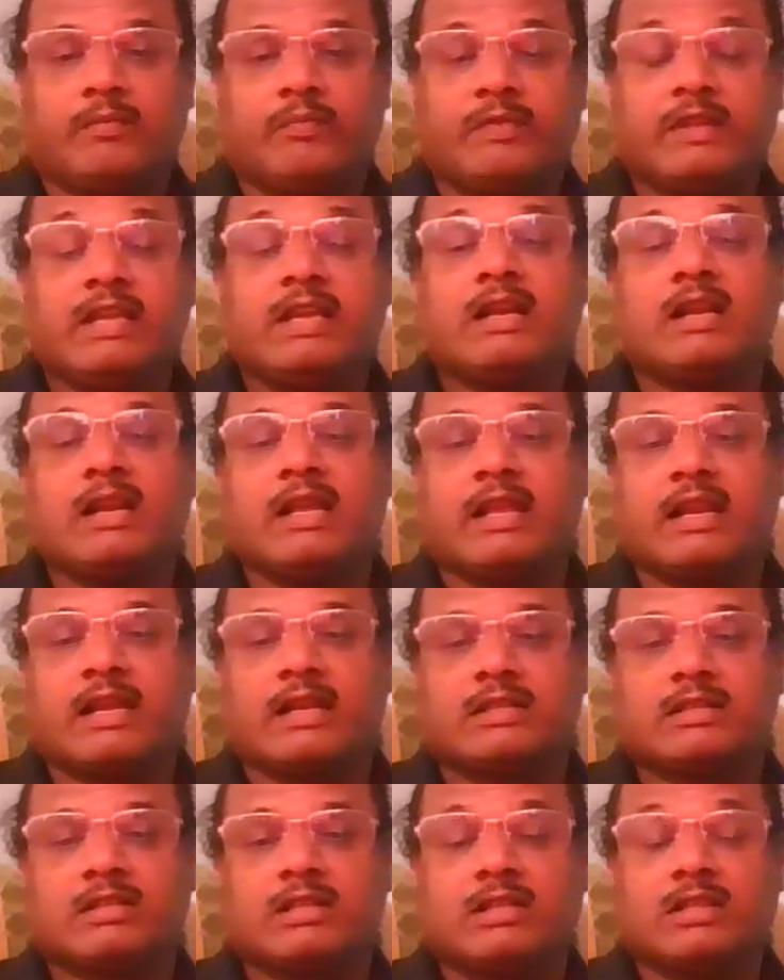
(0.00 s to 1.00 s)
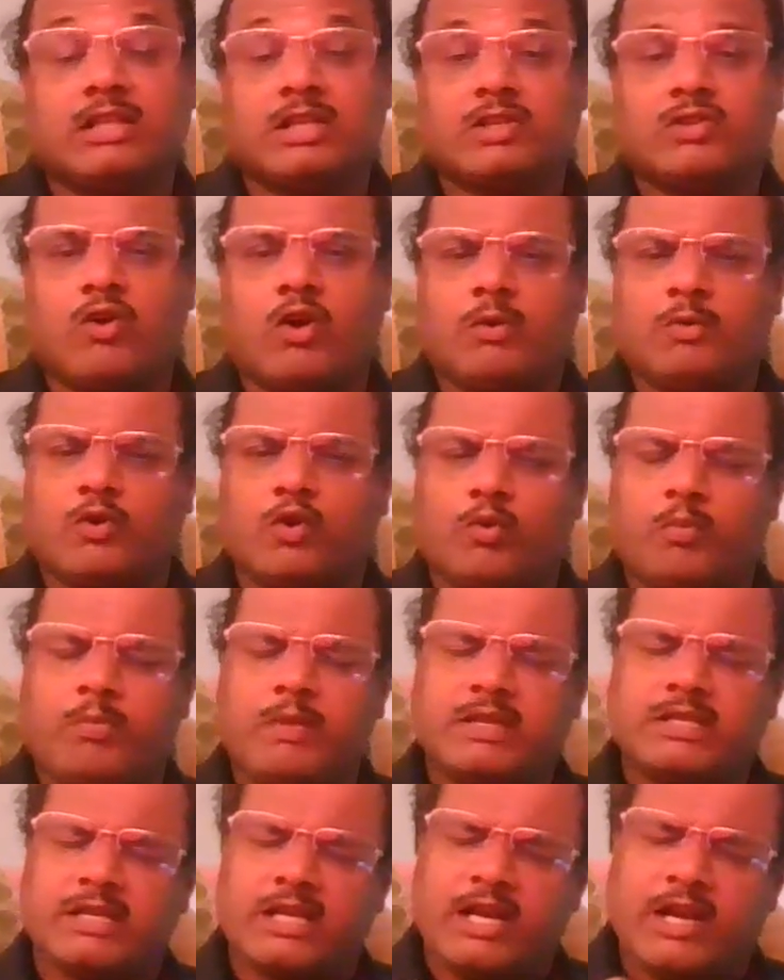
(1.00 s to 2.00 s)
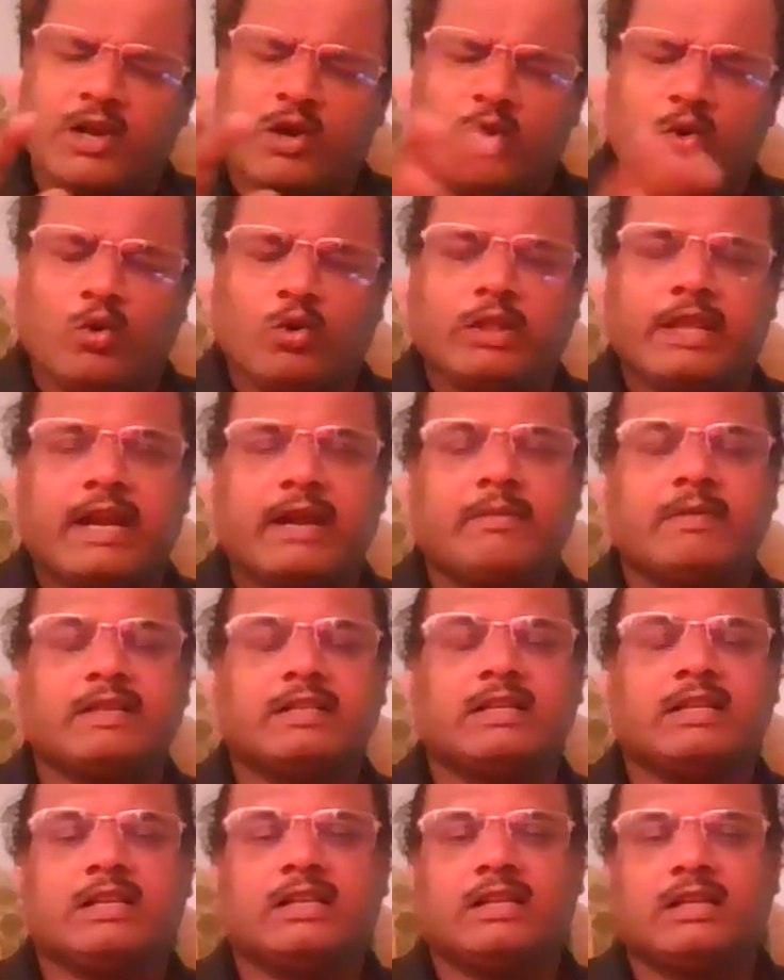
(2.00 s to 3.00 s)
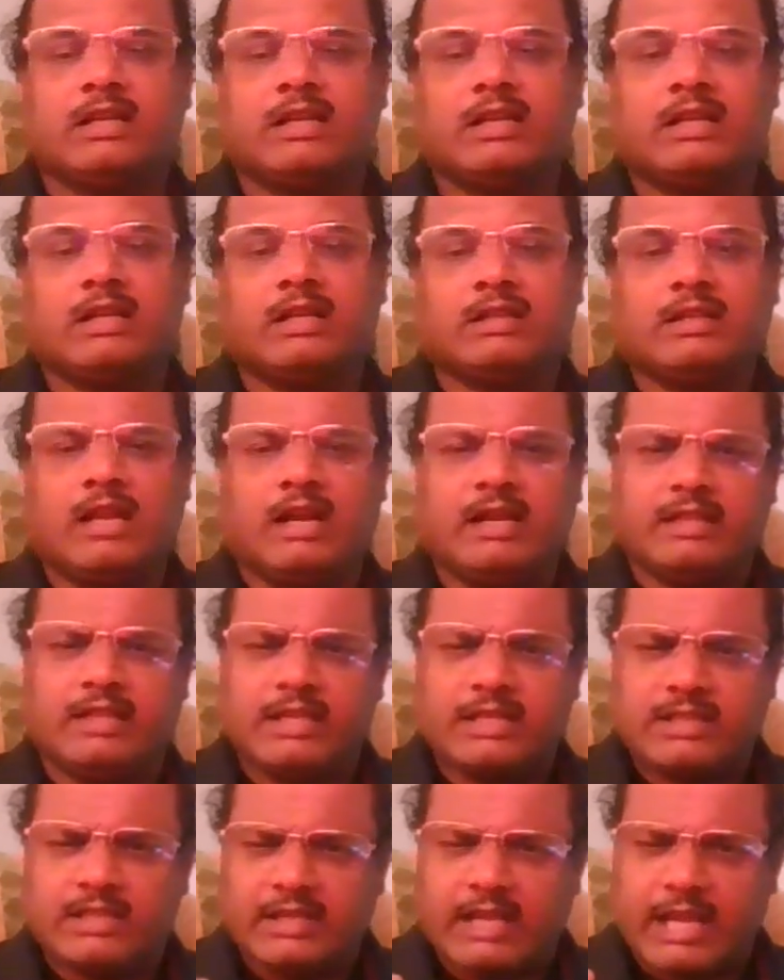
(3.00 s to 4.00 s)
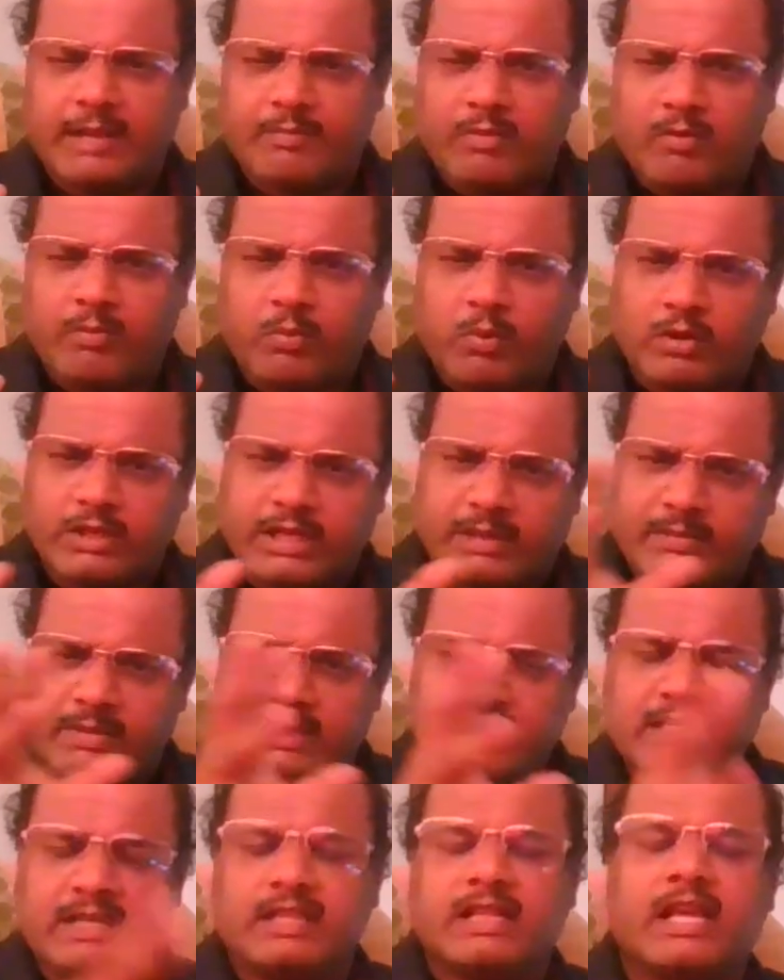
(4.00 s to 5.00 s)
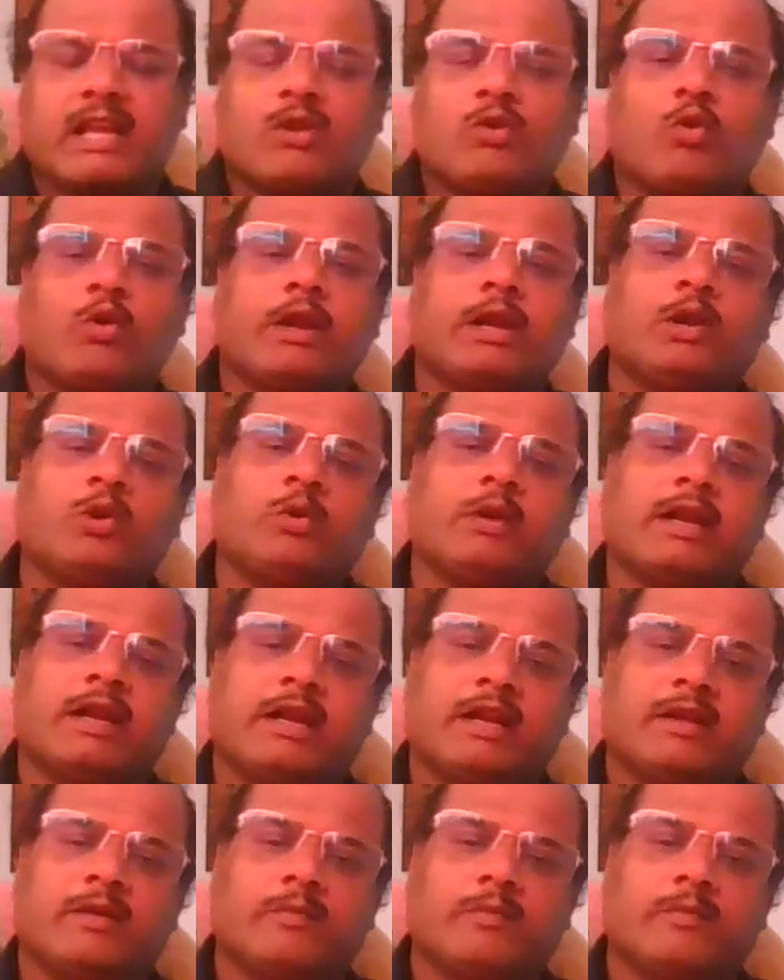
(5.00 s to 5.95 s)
eClearX. This whole group basically know that basically that this type of project basically they are going to get.